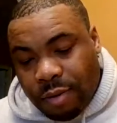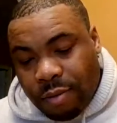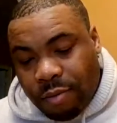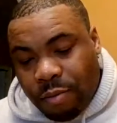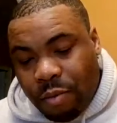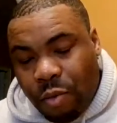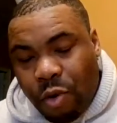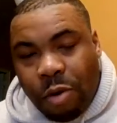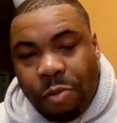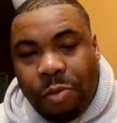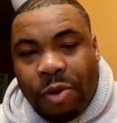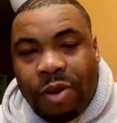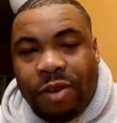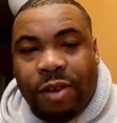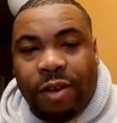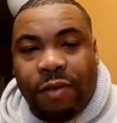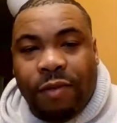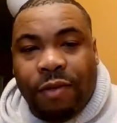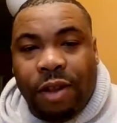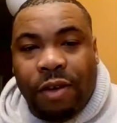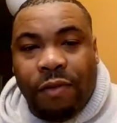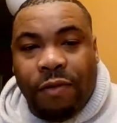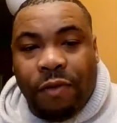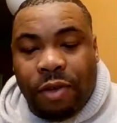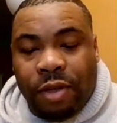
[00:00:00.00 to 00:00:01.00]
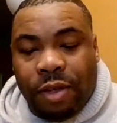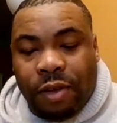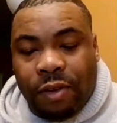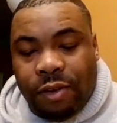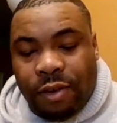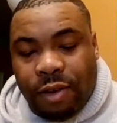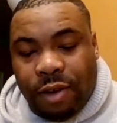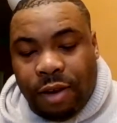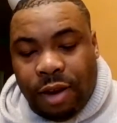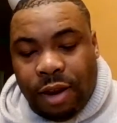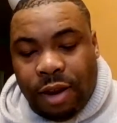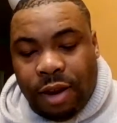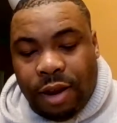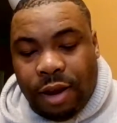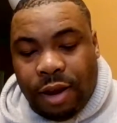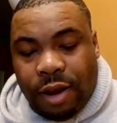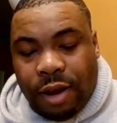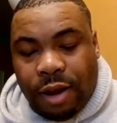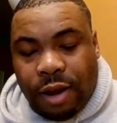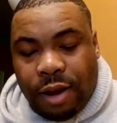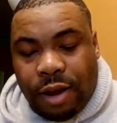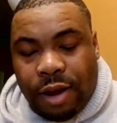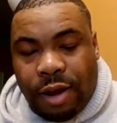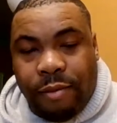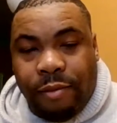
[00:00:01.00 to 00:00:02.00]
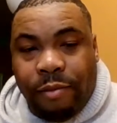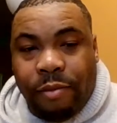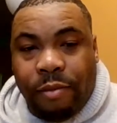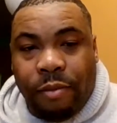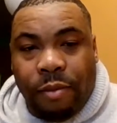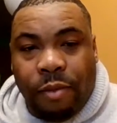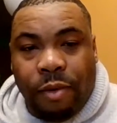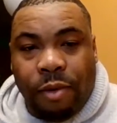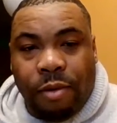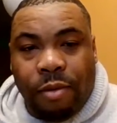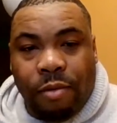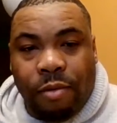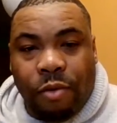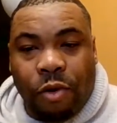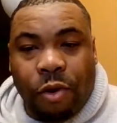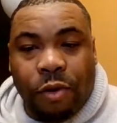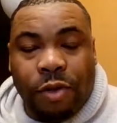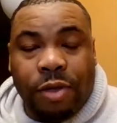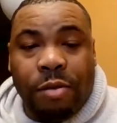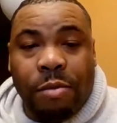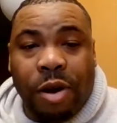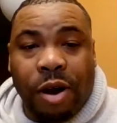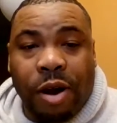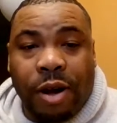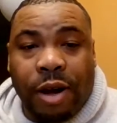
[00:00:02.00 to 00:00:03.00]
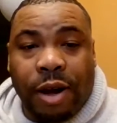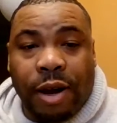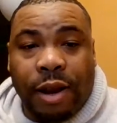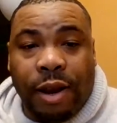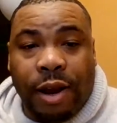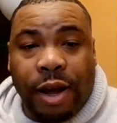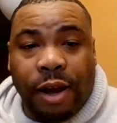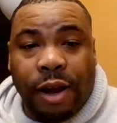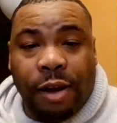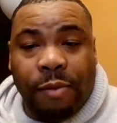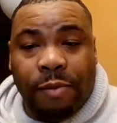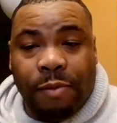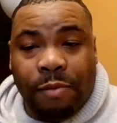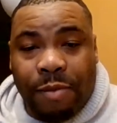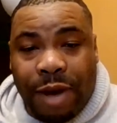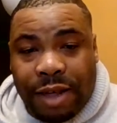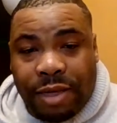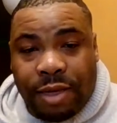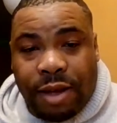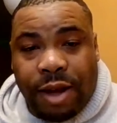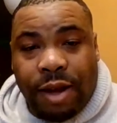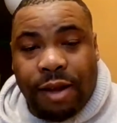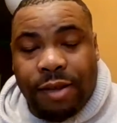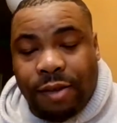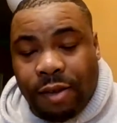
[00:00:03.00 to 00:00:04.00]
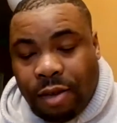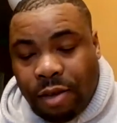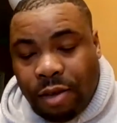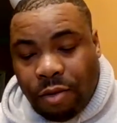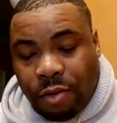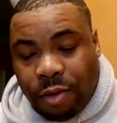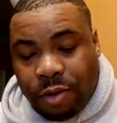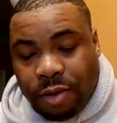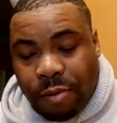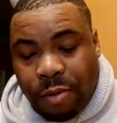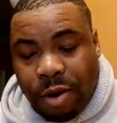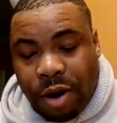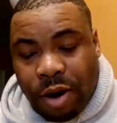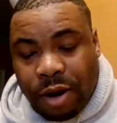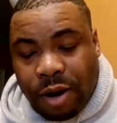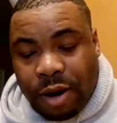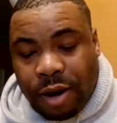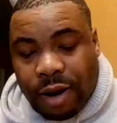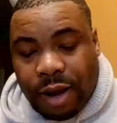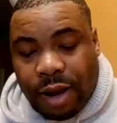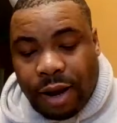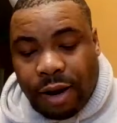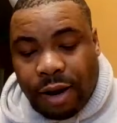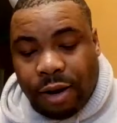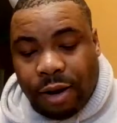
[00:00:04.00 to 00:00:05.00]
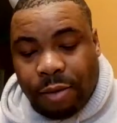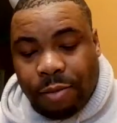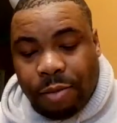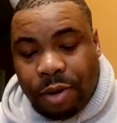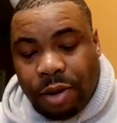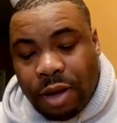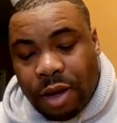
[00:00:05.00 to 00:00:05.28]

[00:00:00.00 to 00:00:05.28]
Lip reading: more specifically for the North American lineup, my thoughts on the North American lineup.